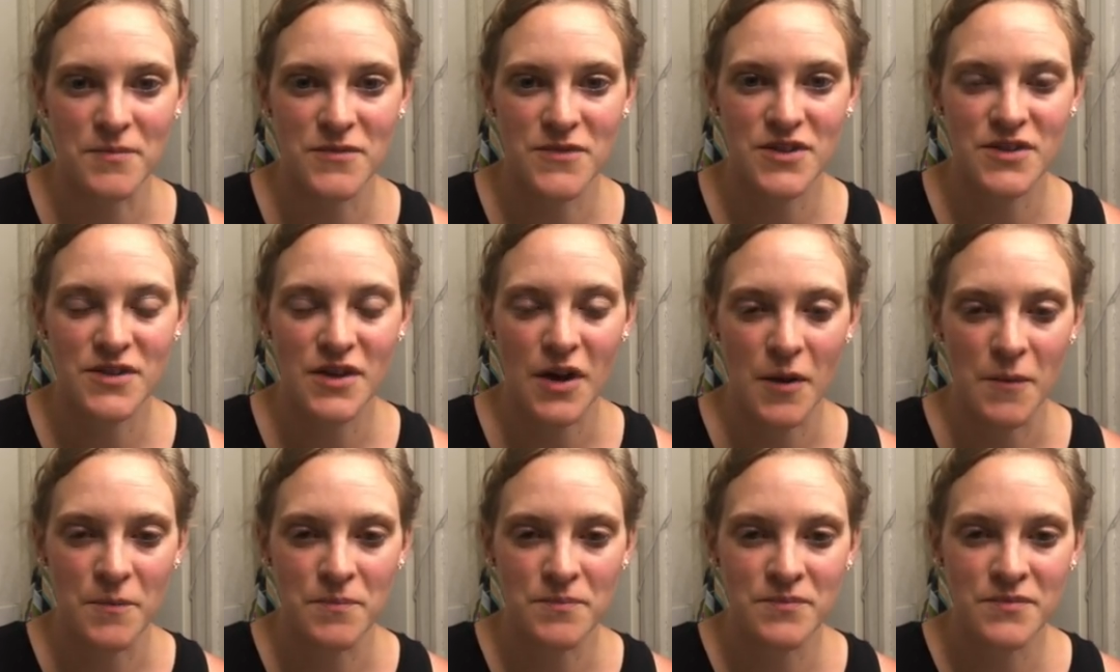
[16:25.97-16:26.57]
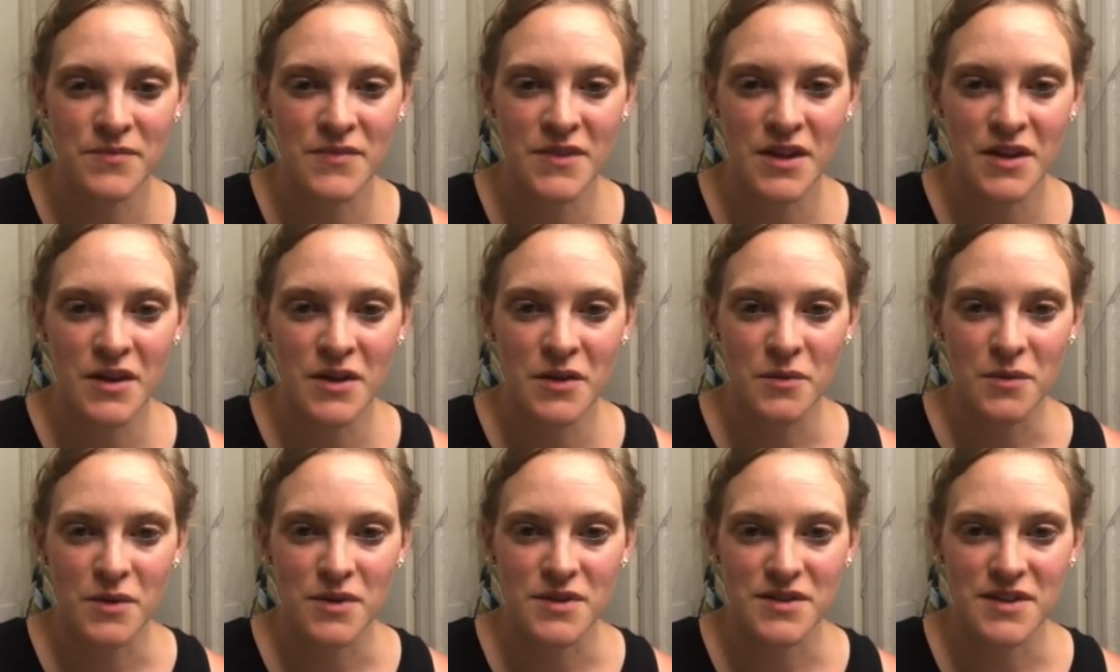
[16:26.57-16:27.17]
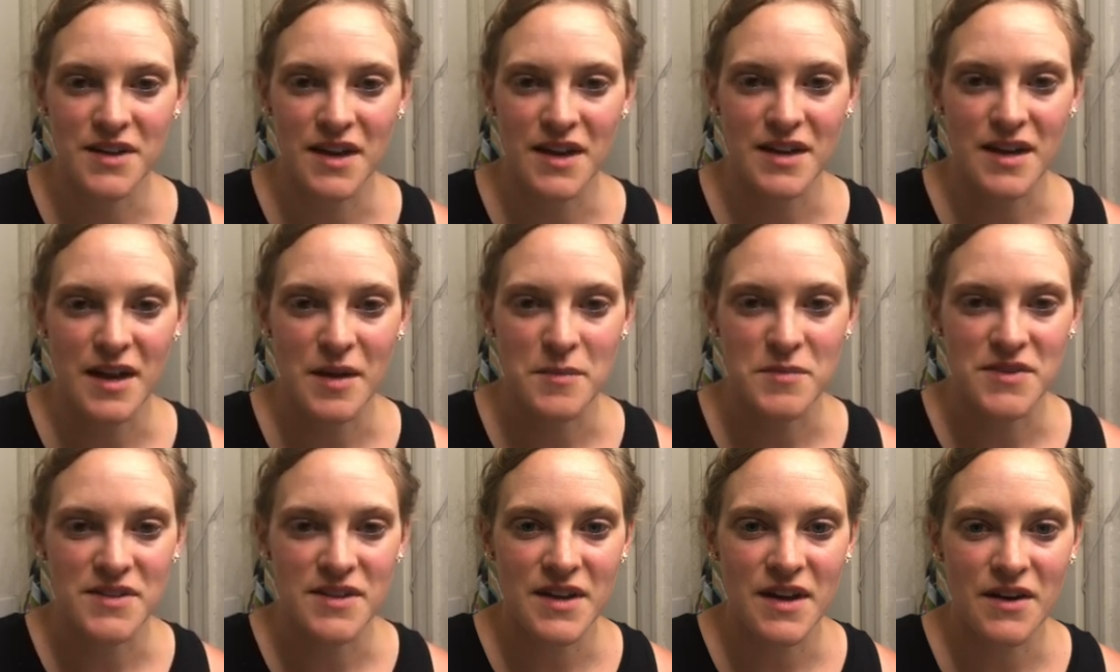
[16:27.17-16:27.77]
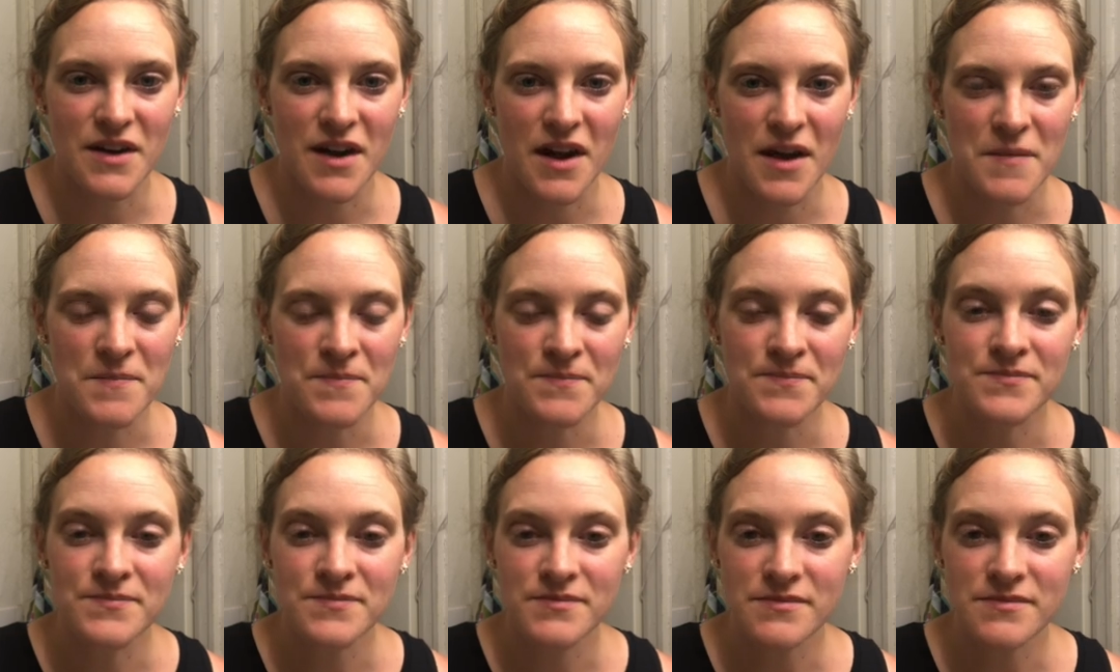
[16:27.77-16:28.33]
So once again, I'm Sarah.